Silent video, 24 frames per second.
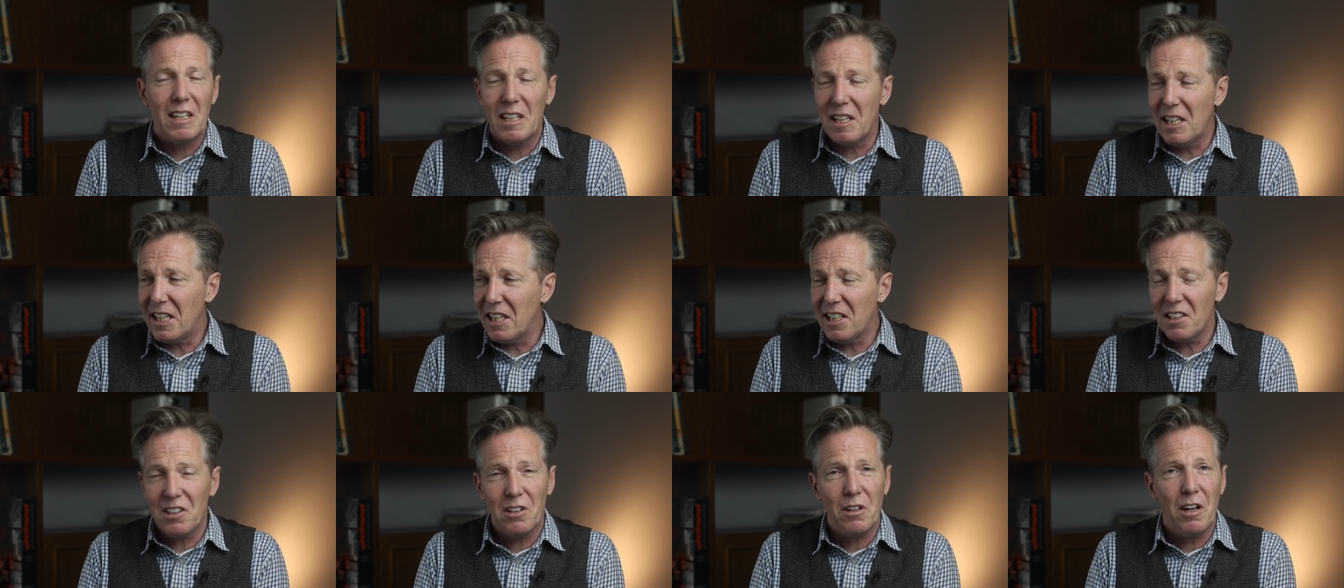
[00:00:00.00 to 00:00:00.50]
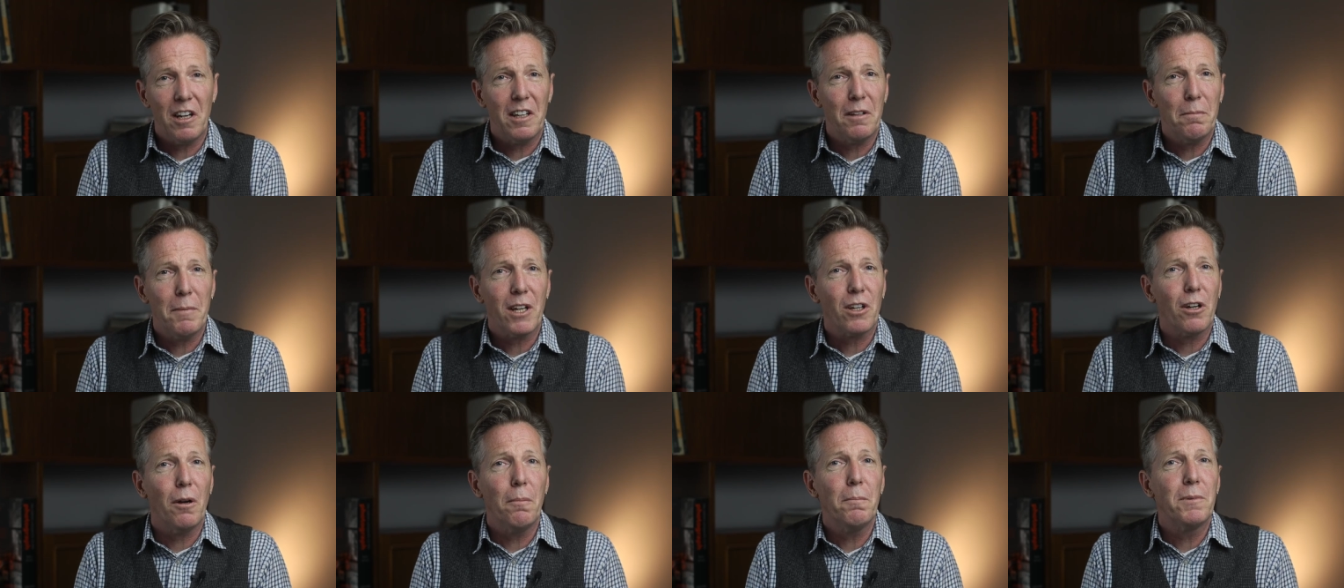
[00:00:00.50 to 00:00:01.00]
He doesn't know anything
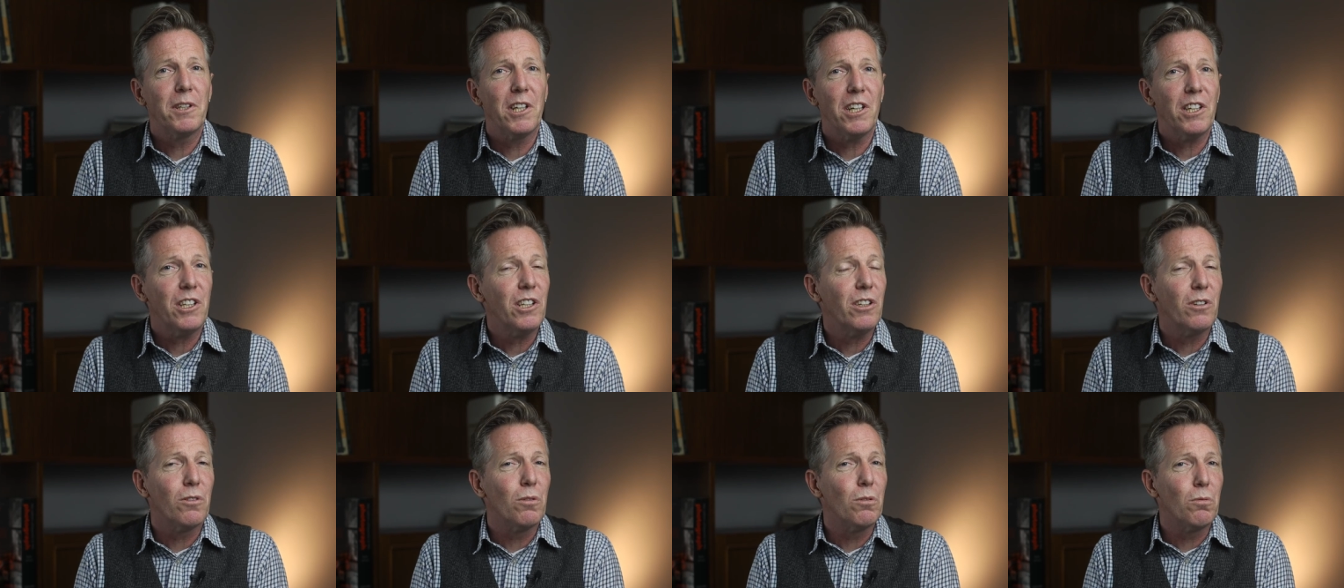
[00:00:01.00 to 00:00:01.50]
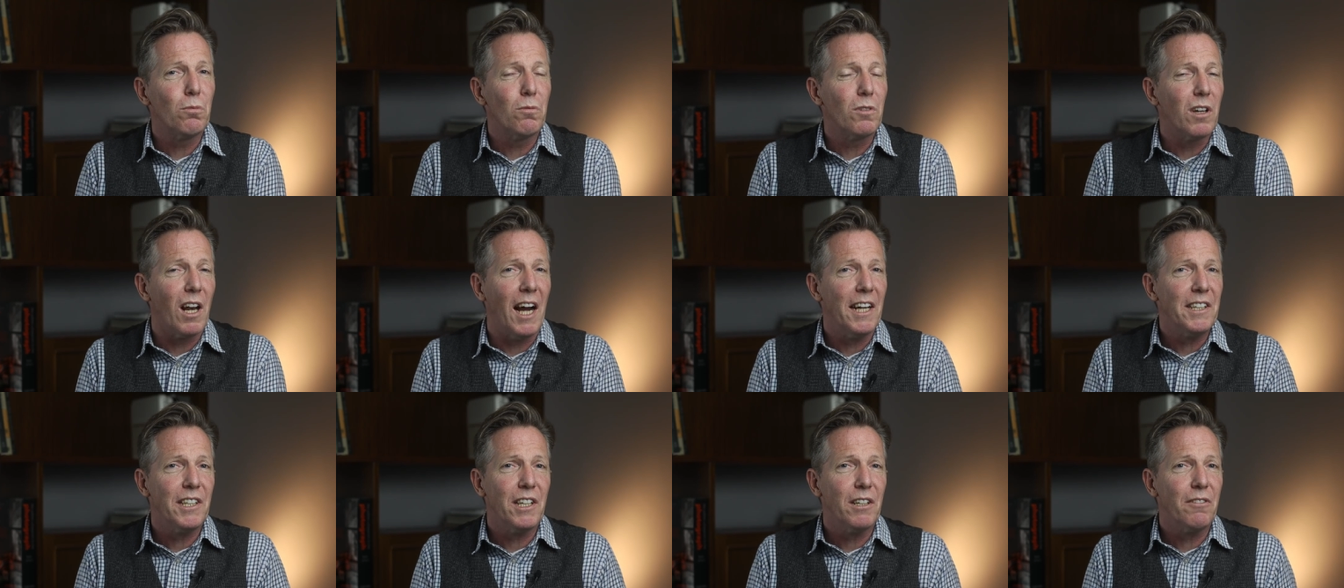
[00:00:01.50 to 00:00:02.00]
about composition or
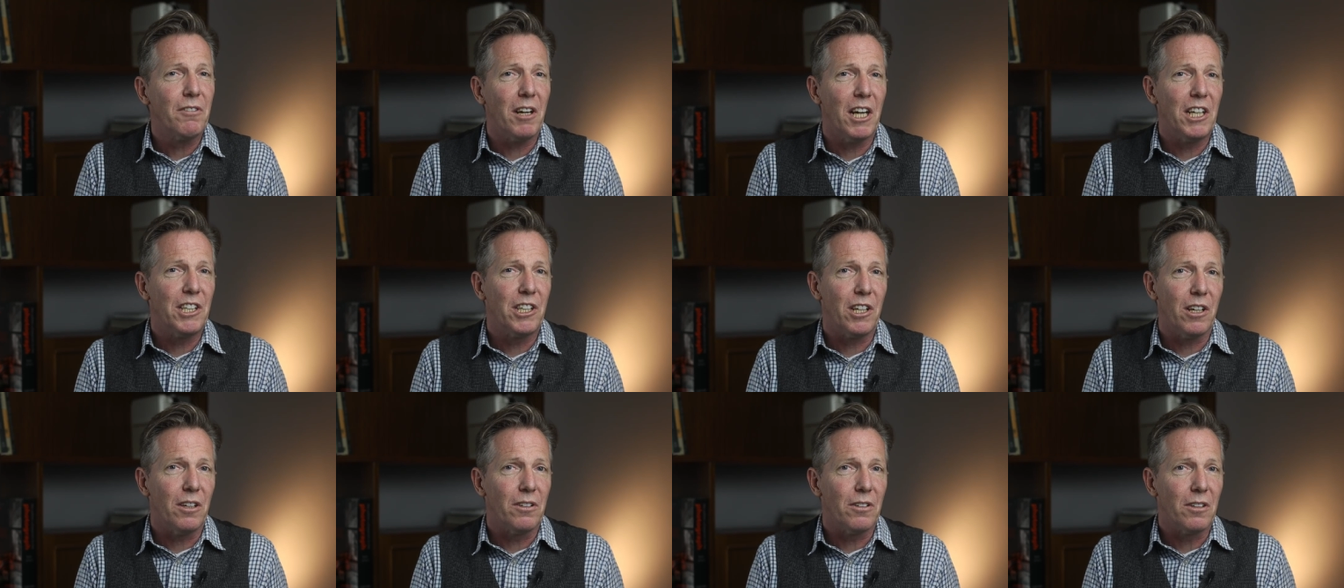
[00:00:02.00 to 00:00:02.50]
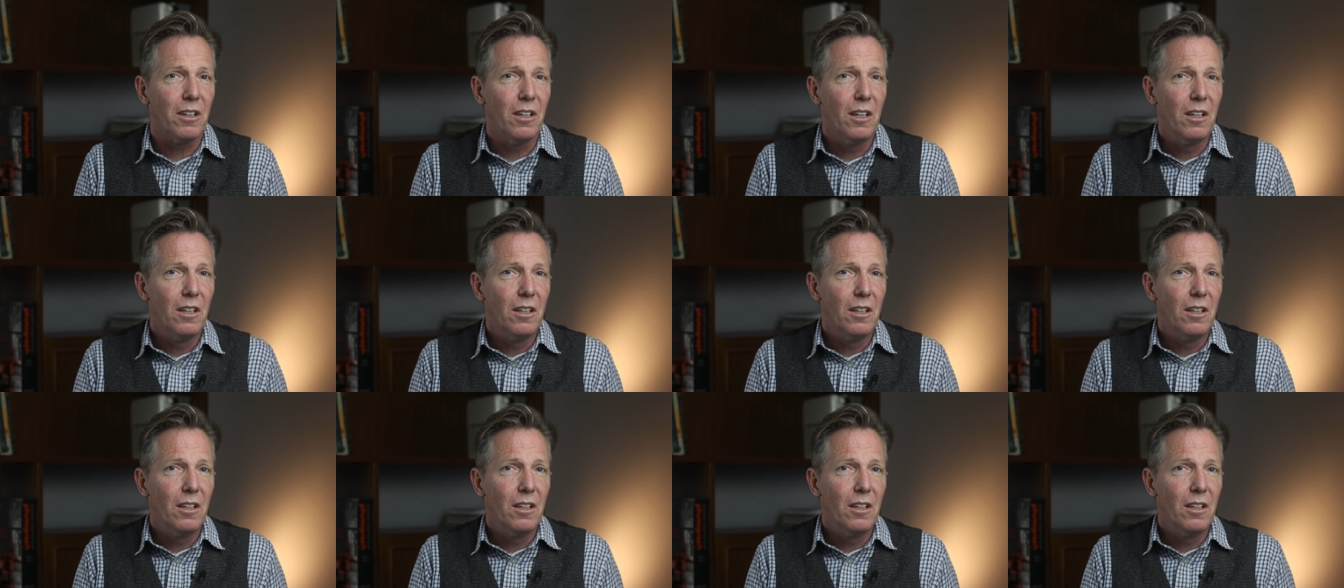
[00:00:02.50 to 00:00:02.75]
lighting ratios.